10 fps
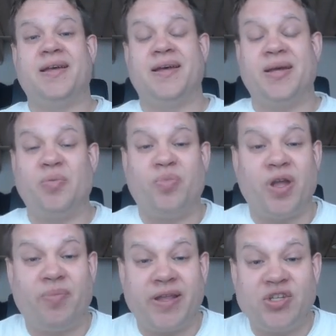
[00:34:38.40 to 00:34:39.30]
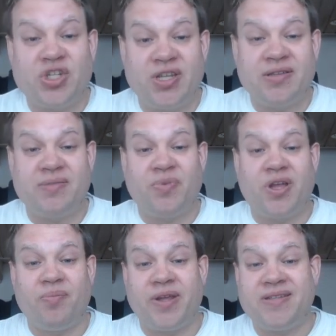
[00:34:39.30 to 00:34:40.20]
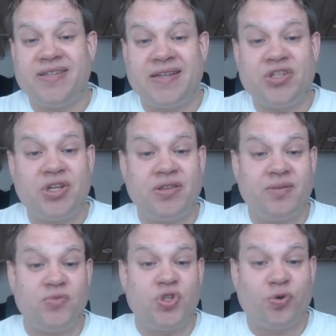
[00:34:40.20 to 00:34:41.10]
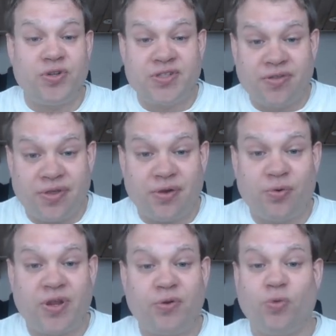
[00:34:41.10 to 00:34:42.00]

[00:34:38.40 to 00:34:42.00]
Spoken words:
by teaching them choice theory,